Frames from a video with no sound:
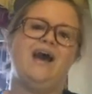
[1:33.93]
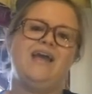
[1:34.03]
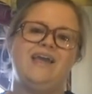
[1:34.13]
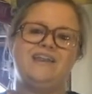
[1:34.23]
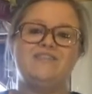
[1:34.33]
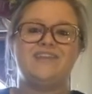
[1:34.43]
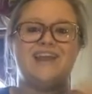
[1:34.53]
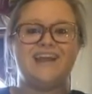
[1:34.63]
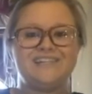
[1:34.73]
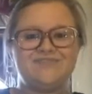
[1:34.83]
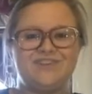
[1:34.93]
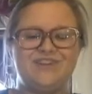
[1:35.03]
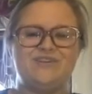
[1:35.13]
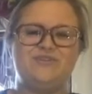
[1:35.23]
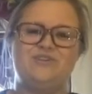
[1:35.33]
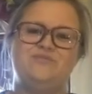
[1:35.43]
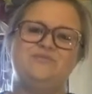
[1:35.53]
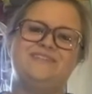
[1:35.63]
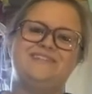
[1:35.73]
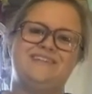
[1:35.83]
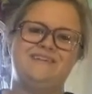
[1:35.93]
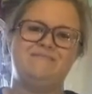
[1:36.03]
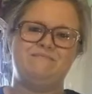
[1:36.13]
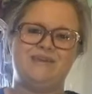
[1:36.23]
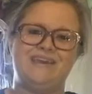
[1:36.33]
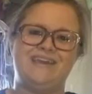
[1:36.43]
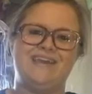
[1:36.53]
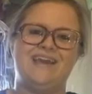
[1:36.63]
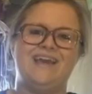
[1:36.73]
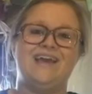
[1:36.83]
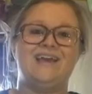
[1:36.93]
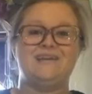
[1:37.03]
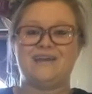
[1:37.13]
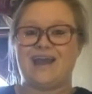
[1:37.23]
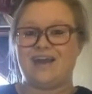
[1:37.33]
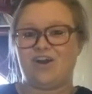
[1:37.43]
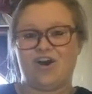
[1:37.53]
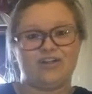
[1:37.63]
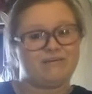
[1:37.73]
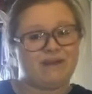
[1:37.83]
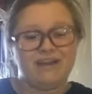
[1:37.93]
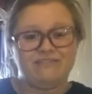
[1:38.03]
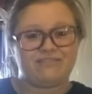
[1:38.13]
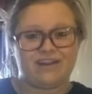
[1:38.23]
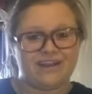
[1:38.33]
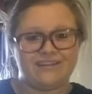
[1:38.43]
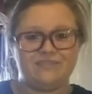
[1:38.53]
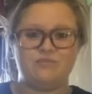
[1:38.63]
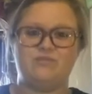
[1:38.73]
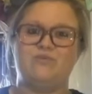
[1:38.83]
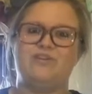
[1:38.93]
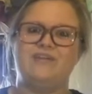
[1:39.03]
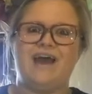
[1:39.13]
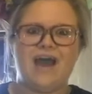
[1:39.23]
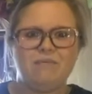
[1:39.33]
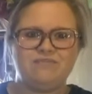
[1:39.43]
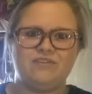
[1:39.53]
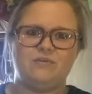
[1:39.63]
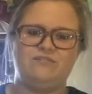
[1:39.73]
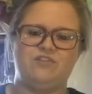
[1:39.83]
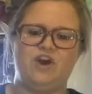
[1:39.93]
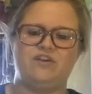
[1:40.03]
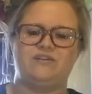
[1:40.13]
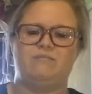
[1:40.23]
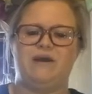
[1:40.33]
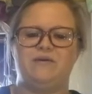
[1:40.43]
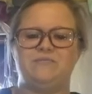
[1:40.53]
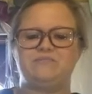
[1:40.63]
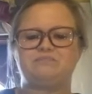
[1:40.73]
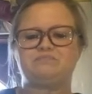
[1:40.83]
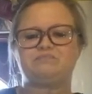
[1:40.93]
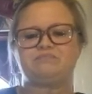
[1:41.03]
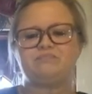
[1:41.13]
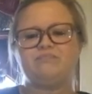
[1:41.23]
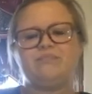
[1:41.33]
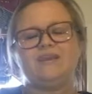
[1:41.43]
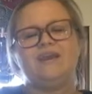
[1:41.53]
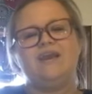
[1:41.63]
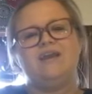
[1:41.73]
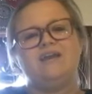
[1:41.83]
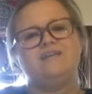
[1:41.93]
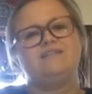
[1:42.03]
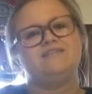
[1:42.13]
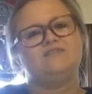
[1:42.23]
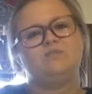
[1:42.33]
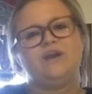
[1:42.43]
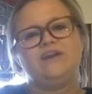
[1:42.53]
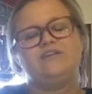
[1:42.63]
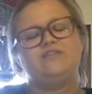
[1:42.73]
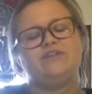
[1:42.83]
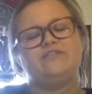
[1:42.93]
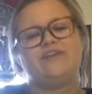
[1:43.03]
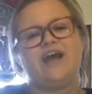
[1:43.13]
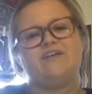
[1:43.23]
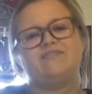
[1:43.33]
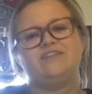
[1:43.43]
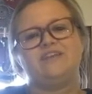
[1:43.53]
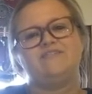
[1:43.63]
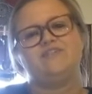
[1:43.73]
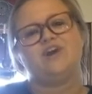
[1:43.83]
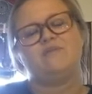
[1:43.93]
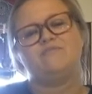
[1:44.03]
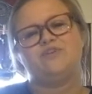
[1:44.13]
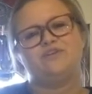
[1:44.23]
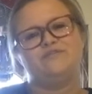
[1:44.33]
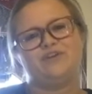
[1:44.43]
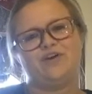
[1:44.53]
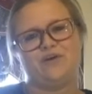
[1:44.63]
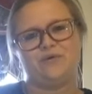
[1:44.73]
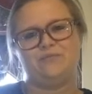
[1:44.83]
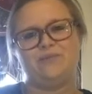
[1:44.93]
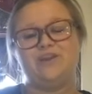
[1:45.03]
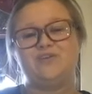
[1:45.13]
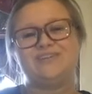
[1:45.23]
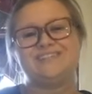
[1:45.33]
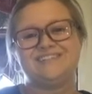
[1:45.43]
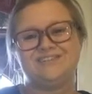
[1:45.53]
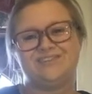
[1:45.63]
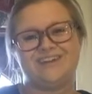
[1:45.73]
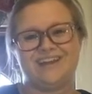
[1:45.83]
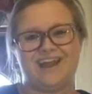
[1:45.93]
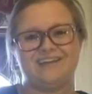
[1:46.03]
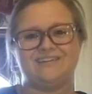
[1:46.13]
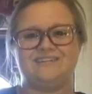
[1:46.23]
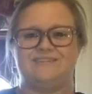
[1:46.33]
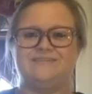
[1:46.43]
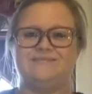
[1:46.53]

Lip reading: And in the next video, you will see me calling my friend with one of the apps that we've talked about. This way, you don't even have to leave the comfort of your home and you can still connect.